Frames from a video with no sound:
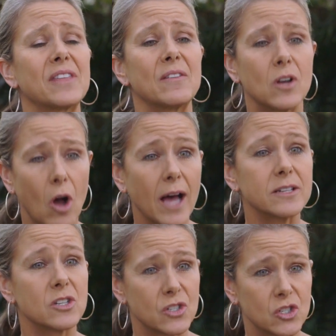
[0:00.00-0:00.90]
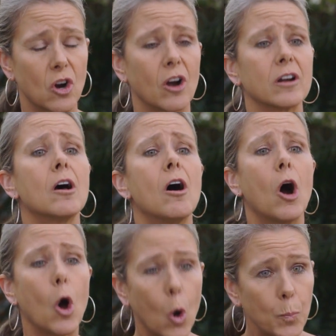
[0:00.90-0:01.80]
they've got to start
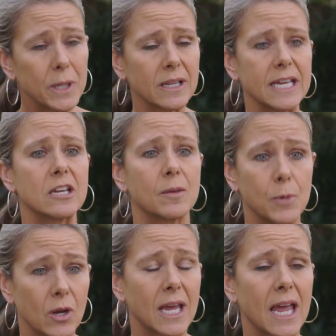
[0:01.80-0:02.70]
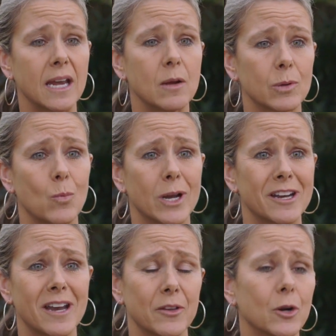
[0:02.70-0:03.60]
openly communicating with one
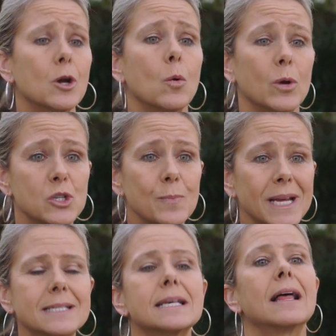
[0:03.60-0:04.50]
another, which means